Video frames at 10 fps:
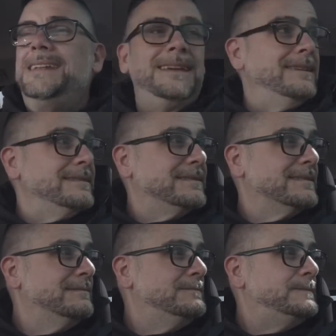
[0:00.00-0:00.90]

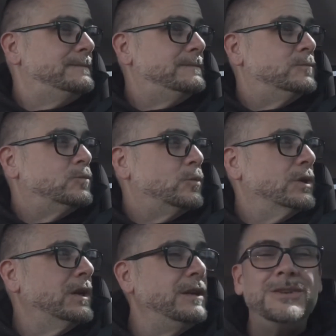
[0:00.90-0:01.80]
is.
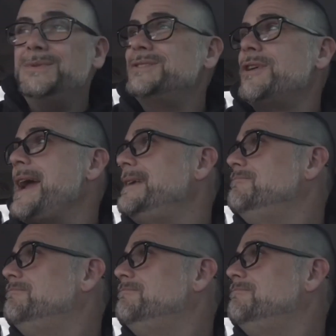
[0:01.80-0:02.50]
I'm gonna do a DRAT.